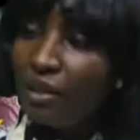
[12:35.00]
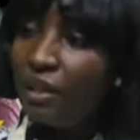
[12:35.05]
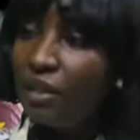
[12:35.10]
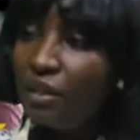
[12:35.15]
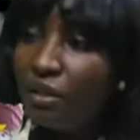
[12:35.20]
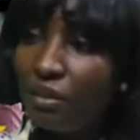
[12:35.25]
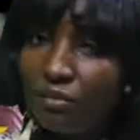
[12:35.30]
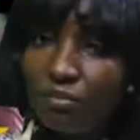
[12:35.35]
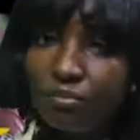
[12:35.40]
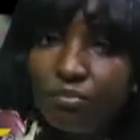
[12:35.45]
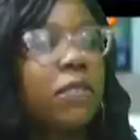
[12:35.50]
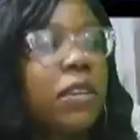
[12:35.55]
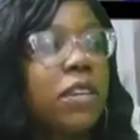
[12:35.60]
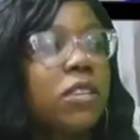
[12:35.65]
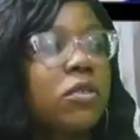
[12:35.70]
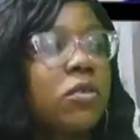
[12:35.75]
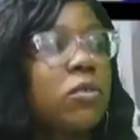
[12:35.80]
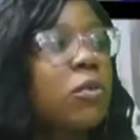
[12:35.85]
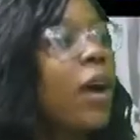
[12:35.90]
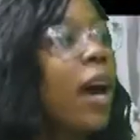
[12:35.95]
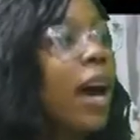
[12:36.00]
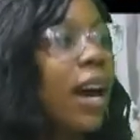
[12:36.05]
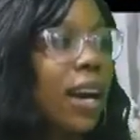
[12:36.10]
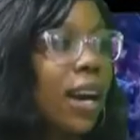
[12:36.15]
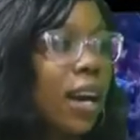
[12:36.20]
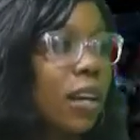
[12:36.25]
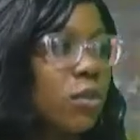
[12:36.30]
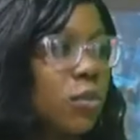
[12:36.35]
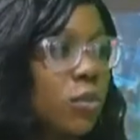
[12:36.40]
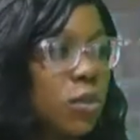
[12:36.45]
Have a clique of friends you hang
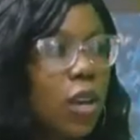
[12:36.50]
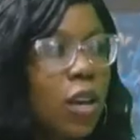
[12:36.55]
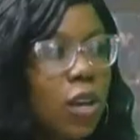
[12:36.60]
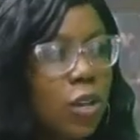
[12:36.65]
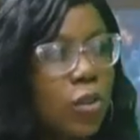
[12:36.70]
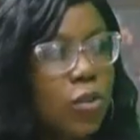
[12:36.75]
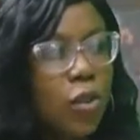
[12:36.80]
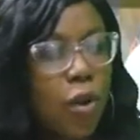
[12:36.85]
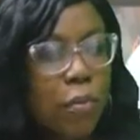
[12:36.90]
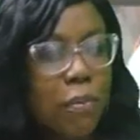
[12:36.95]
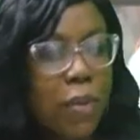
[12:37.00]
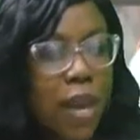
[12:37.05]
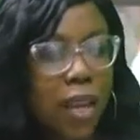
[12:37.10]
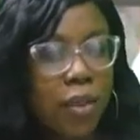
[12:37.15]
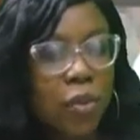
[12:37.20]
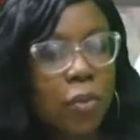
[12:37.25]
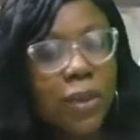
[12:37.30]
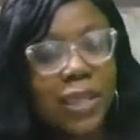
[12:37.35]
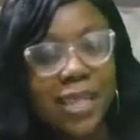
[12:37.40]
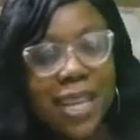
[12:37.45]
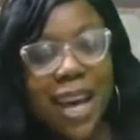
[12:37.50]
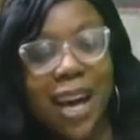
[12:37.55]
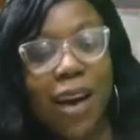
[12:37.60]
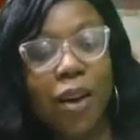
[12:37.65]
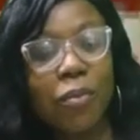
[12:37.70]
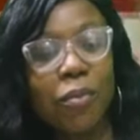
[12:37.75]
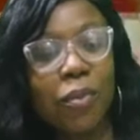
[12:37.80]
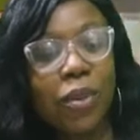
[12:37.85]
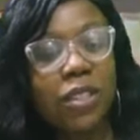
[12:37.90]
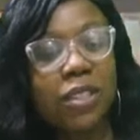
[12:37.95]
out with. You know, men, no matter
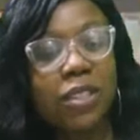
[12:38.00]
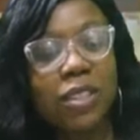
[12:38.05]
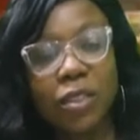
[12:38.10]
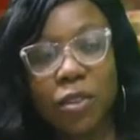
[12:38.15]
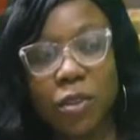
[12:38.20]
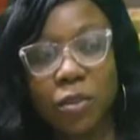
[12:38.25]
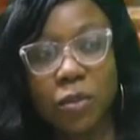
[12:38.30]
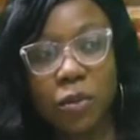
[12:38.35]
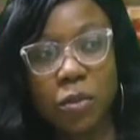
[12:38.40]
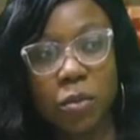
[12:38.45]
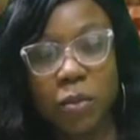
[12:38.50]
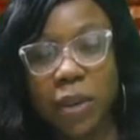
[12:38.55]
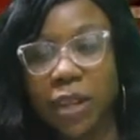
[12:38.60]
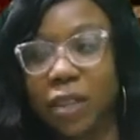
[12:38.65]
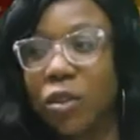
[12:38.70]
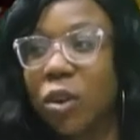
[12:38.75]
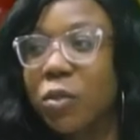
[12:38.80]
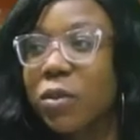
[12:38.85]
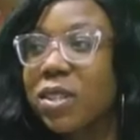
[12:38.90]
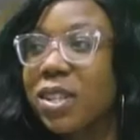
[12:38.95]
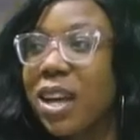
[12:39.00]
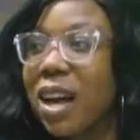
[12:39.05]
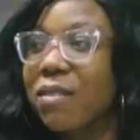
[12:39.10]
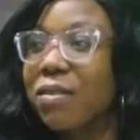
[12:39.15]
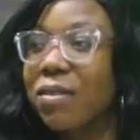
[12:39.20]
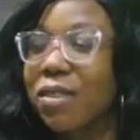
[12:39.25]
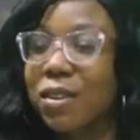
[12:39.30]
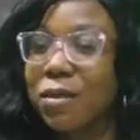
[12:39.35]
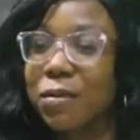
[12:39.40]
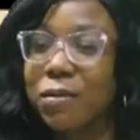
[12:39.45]
how much they love a woman, they always have
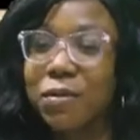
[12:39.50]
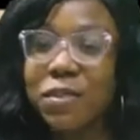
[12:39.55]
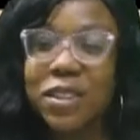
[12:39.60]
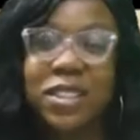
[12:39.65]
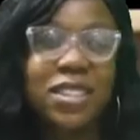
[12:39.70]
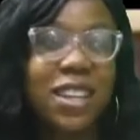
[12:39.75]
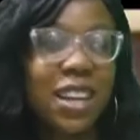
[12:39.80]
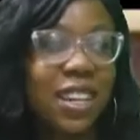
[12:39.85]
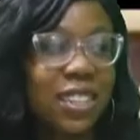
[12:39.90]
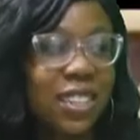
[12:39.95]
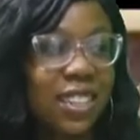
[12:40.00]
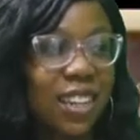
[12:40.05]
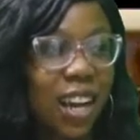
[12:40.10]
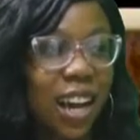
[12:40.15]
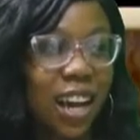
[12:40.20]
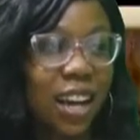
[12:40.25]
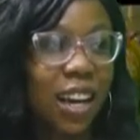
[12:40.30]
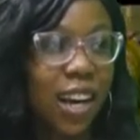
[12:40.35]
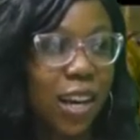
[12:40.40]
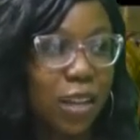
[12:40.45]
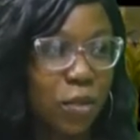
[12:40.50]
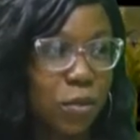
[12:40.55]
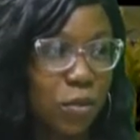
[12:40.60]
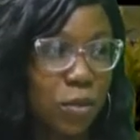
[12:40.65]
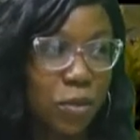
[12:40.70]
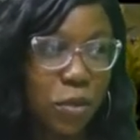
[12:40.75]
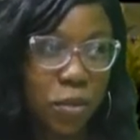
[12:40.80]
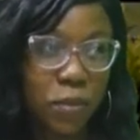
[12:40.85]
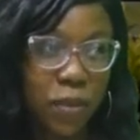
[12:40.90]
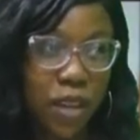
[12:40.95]
friends that they hang out
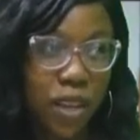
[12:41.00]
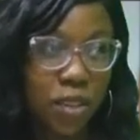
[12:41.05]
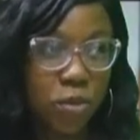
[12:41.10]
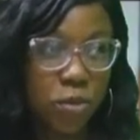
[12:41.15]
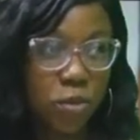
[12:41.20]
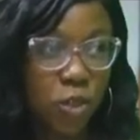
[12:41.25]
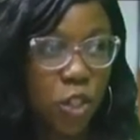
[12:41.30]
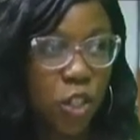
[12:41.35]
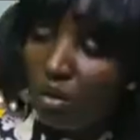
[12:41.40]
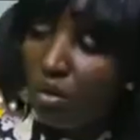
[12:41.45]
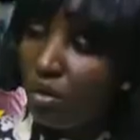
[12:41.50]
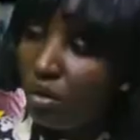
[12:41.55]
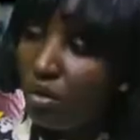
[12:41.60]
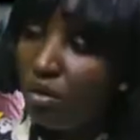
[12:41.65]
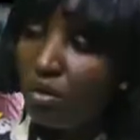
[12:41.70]
with sometimes. So chill up.